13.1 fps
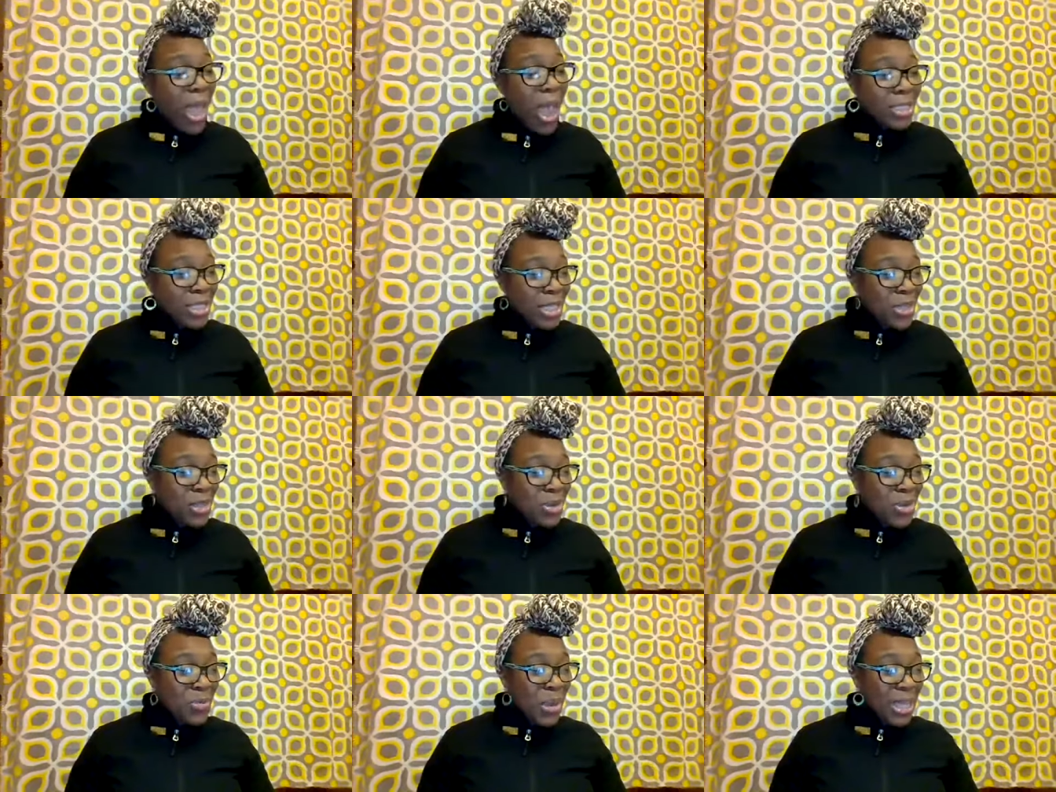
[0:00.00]
I see you
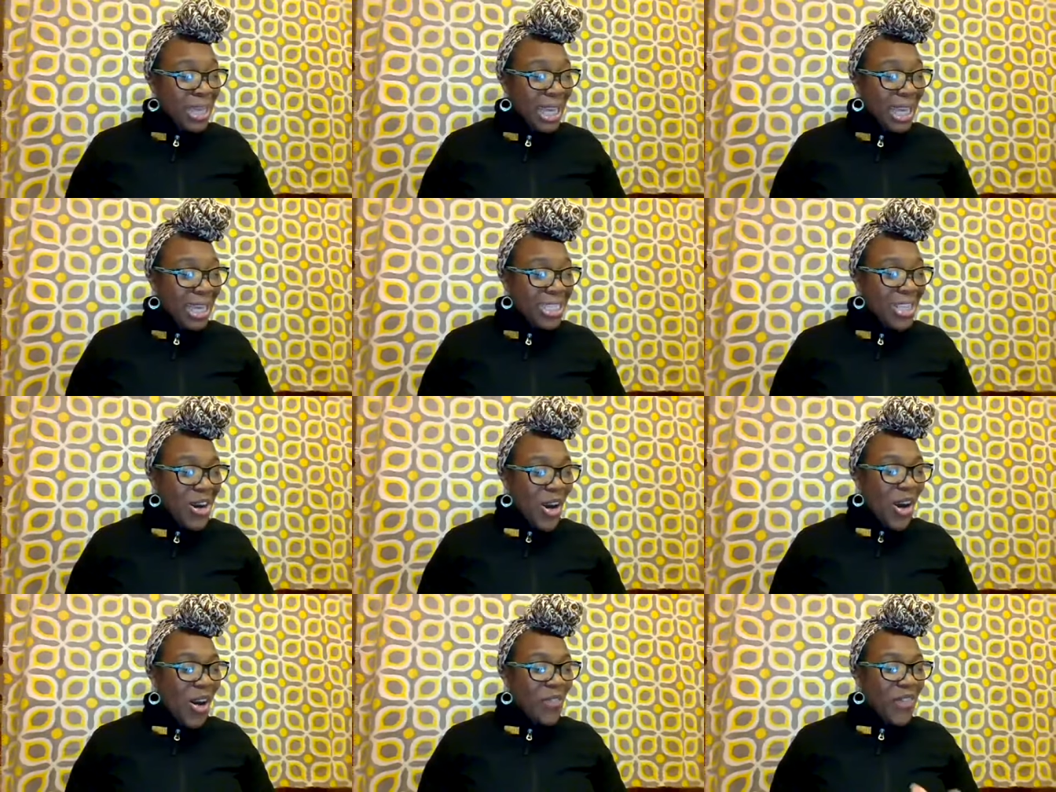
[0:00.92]
doing big things,
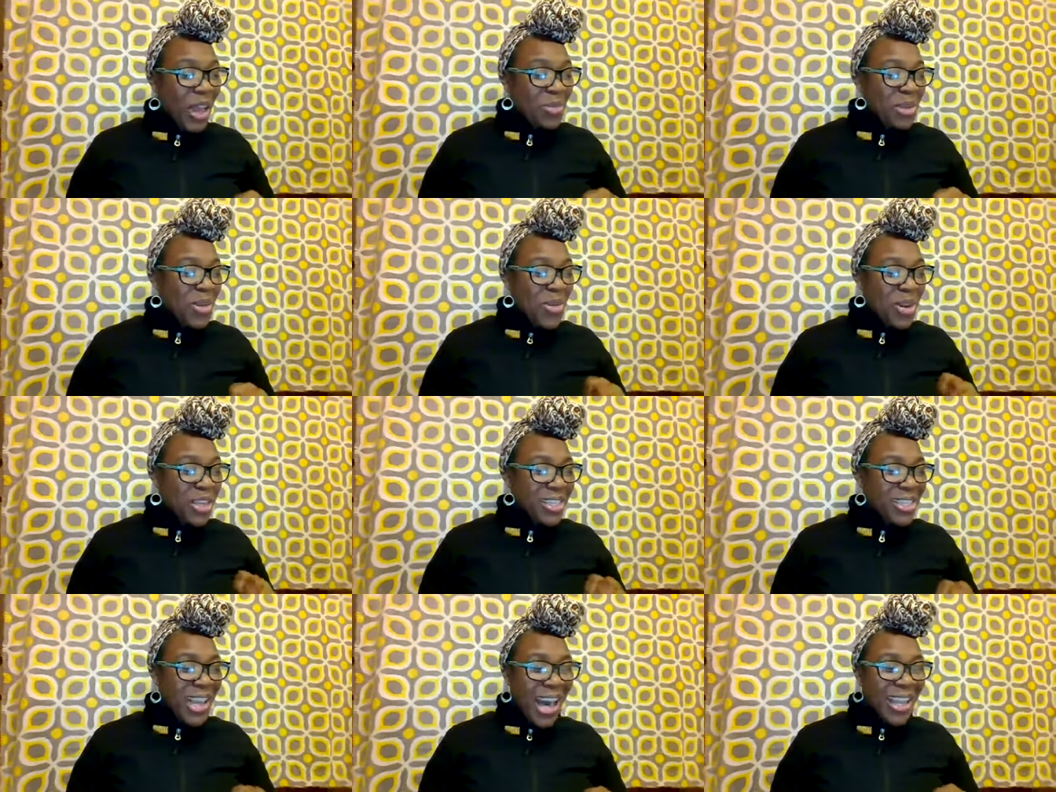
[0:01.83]
uh, family
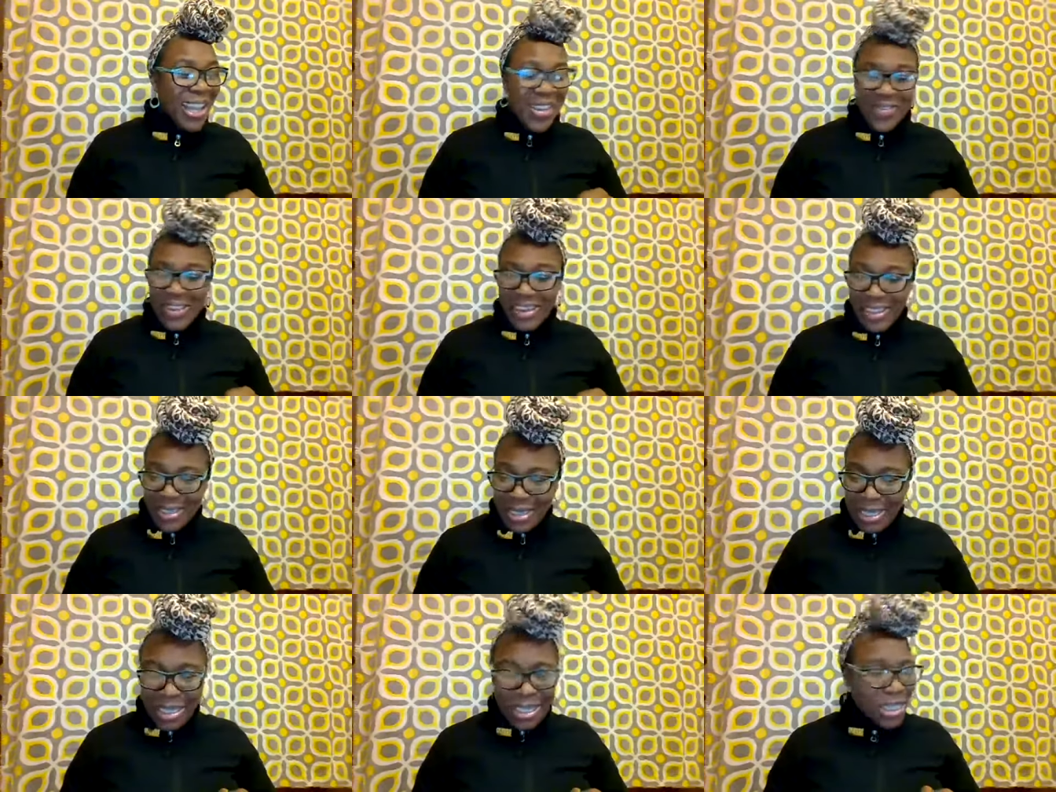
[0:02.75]
oriented. I love it.
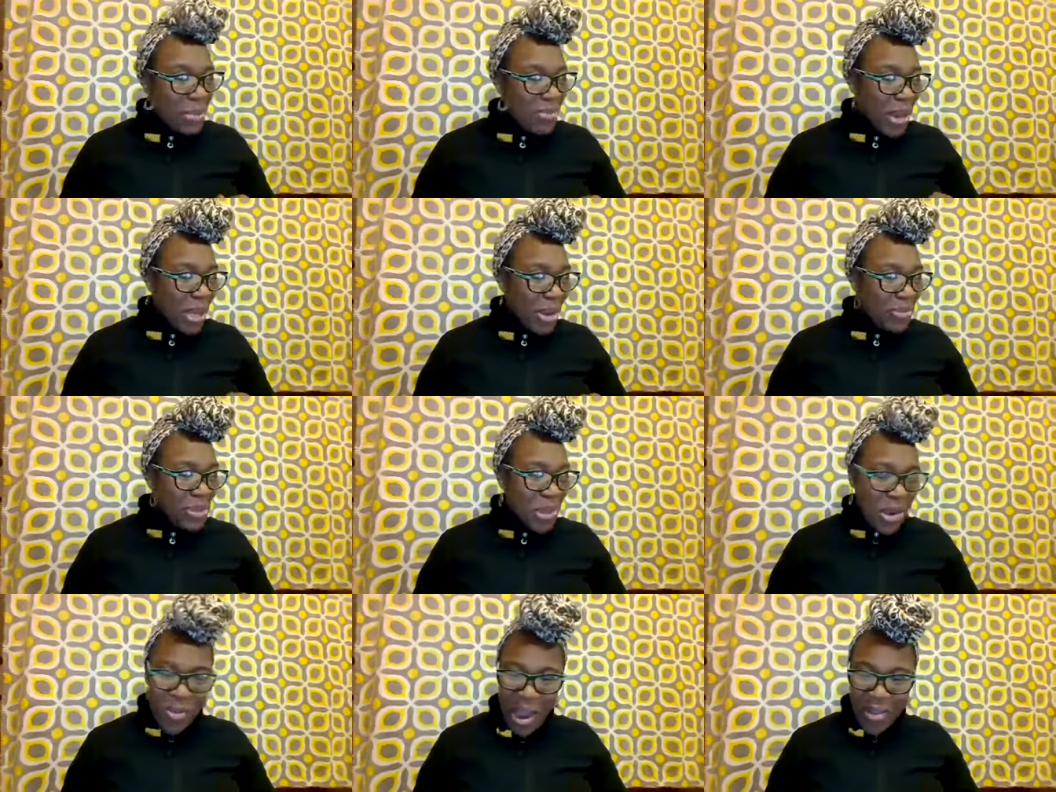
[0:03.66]
Send my love to
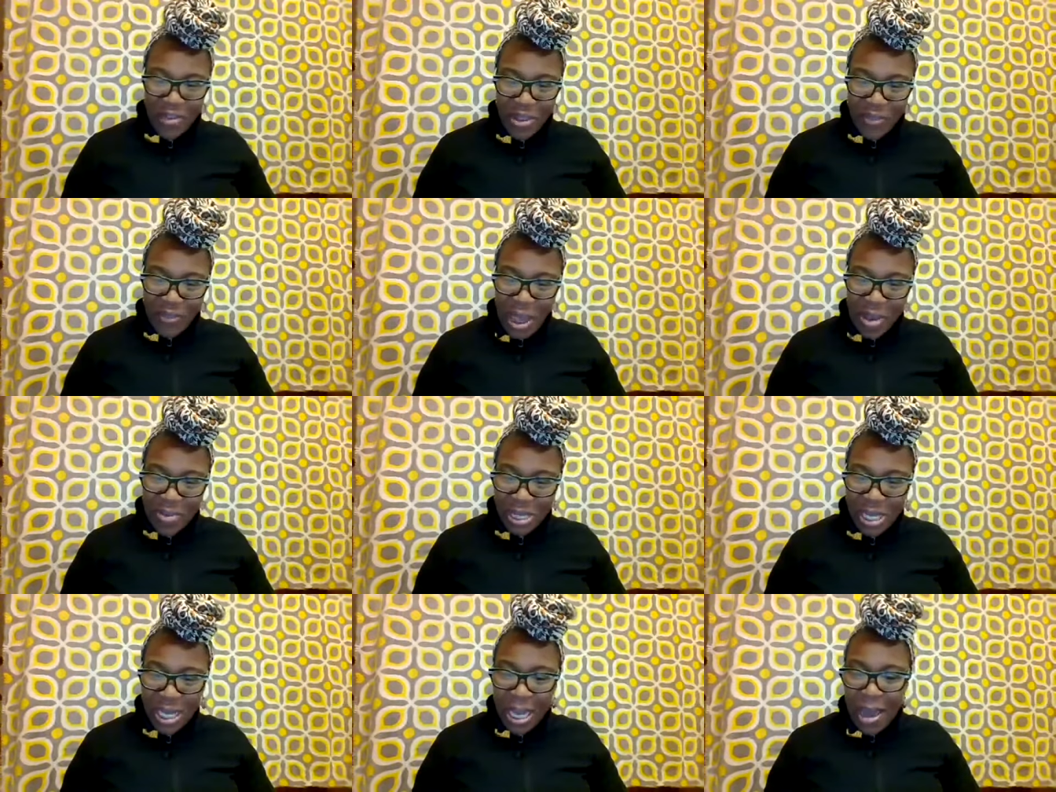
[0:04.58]
your wife and the
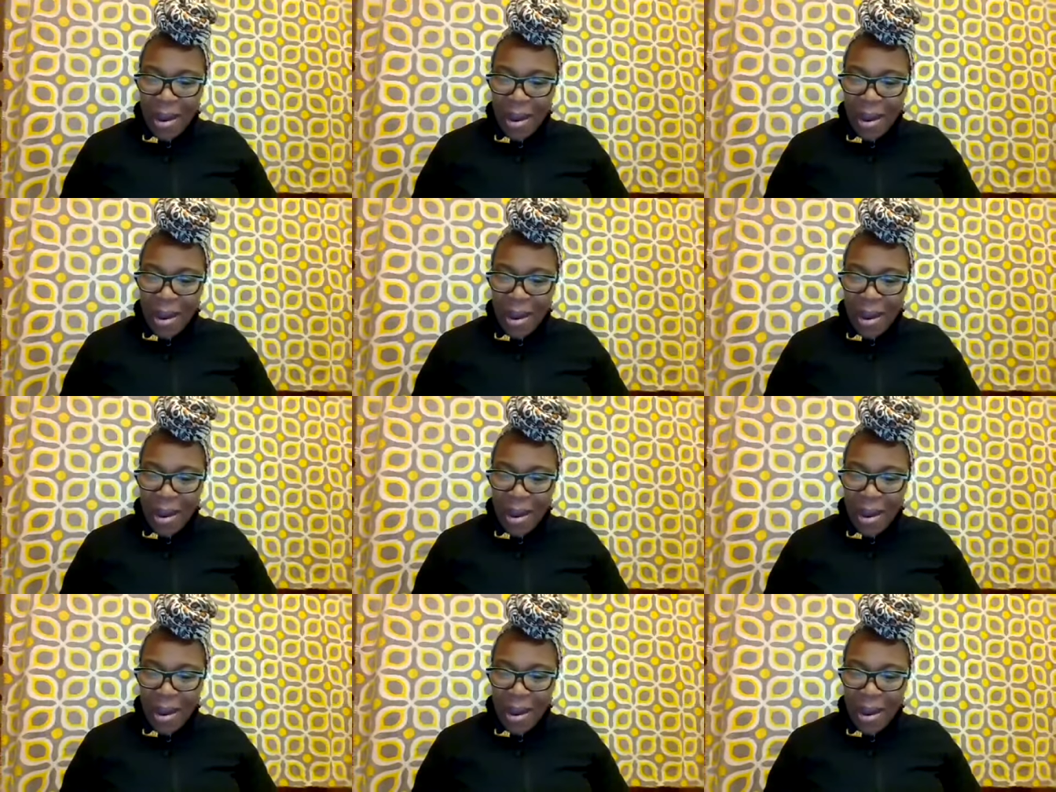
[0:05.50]
family.